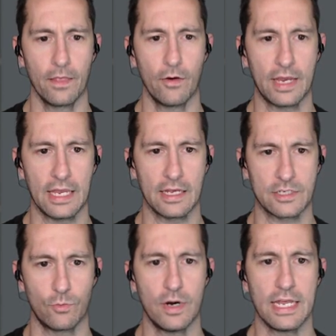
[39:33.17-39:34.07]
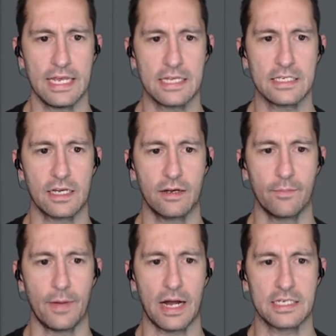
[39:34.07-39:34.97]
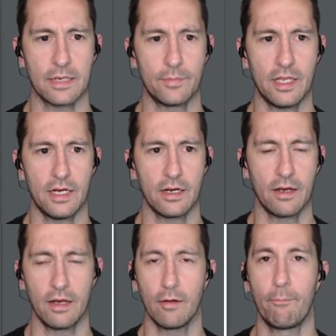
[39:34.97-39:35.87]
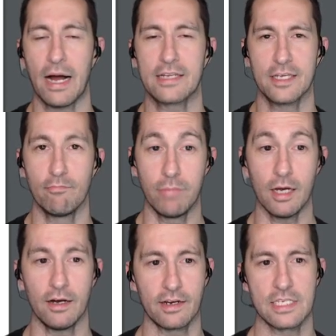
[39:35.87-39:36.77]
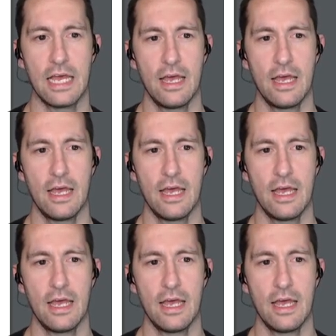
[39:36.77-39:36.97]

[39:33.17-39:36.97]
Okay, yeah, so what is Boxing Bugs?